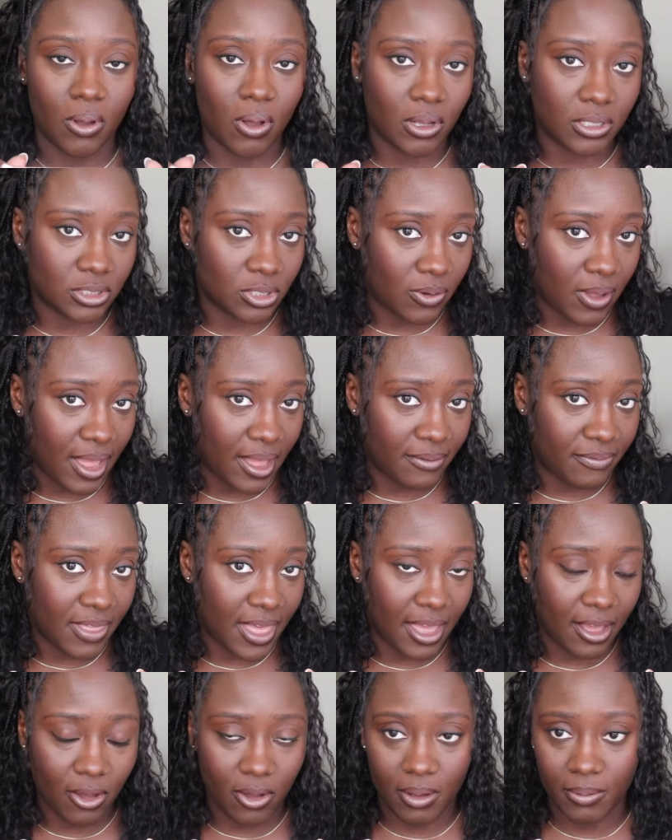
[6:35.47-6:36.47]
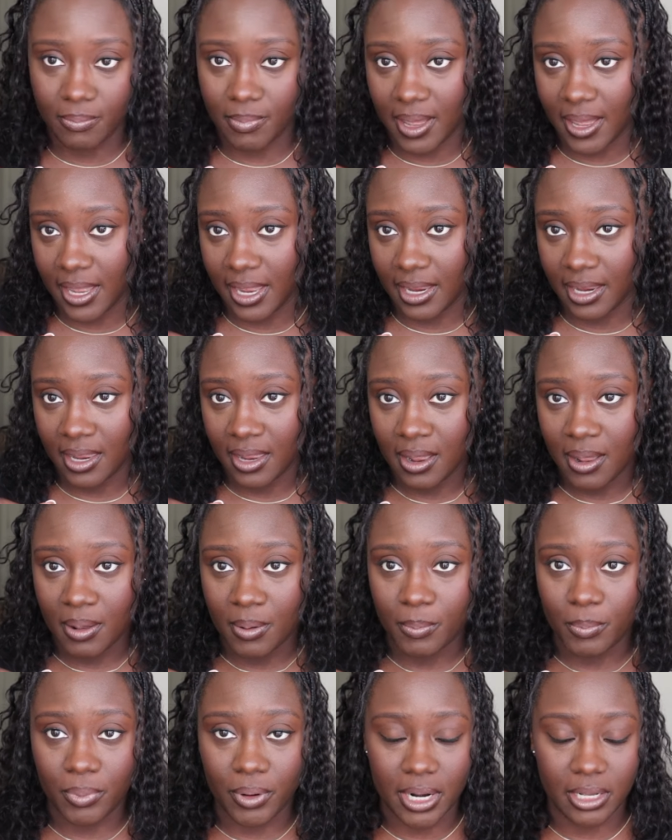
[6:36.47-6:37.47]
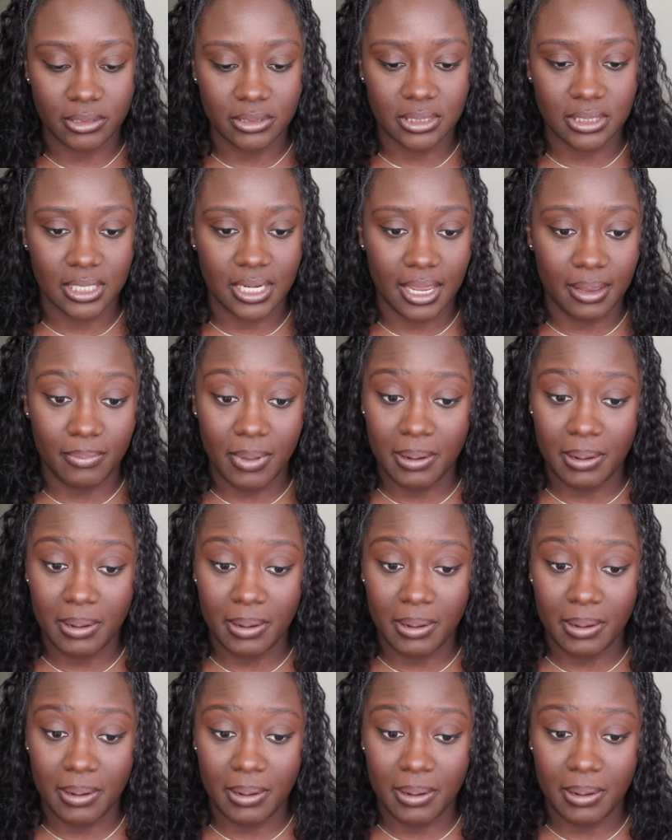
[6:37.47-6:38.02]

Also have that on my brows today.